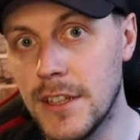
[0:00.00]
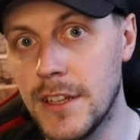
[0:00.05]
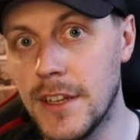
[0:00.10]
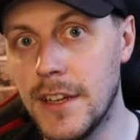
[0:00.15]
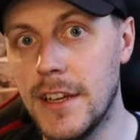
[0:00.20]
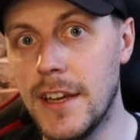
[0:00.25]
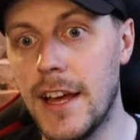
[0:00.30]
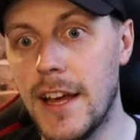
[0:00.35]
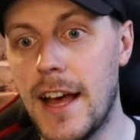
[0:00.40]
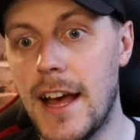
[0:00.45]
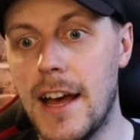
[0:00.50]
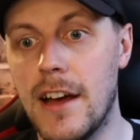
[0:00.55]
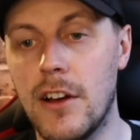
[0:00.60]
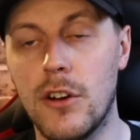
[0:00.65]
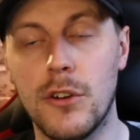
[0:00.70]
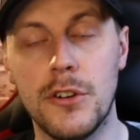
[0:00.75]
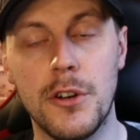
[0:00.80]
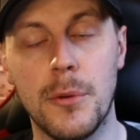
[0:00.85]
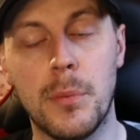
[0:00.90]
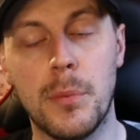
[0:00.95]

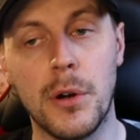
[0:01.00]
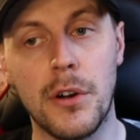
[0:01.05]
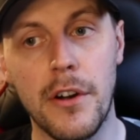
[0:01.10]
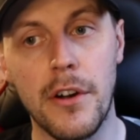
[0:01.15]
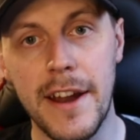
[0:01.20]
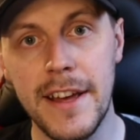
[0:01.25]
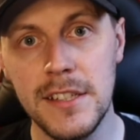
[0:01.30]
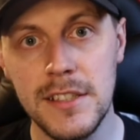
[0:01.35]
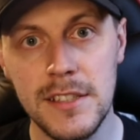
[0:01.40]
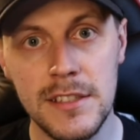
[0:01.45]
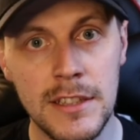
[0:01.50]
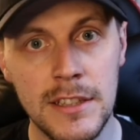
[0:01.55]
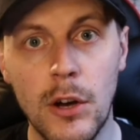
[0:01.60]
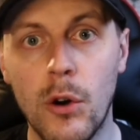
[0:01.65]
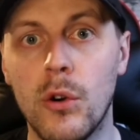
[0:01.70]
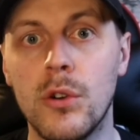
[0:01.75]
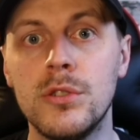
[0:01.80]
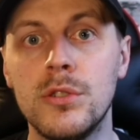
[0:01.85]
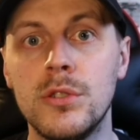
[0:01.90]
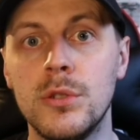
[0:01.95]

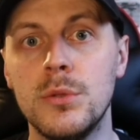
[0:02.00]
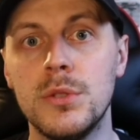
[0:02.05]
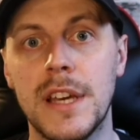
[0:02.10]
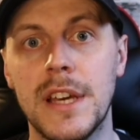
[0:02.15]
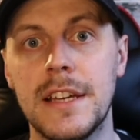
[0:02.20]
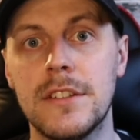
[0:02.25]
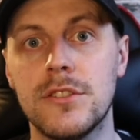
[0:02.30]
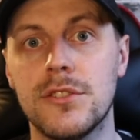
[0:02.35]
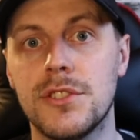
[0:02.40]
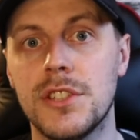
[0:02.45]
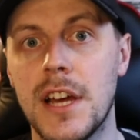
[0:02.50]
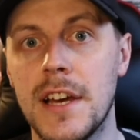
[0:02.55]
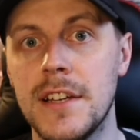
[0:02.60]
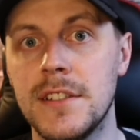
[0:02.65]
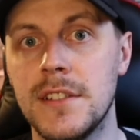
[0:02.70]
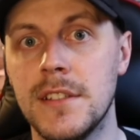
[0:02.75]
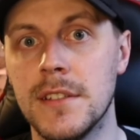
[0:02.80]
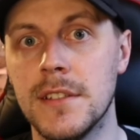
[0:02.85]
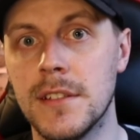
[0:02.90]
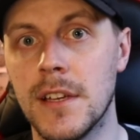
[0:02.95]
on those
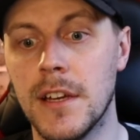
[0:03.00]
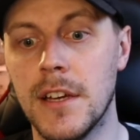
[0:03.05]
exercises.